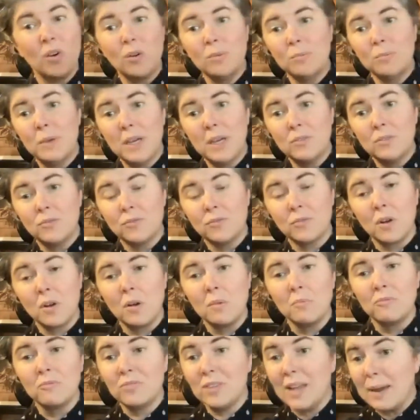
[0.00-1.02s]
all made
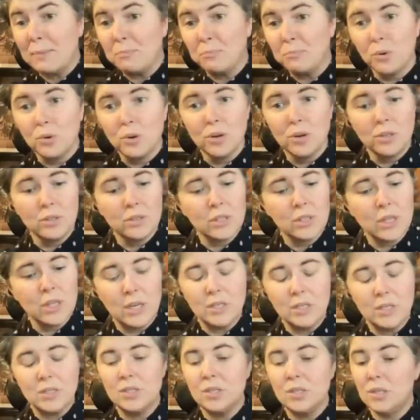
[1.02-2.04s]
from flat board,
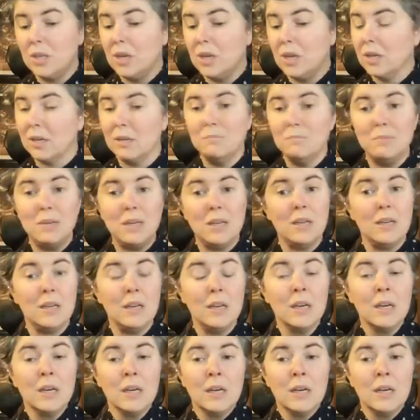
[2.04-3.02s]
it can be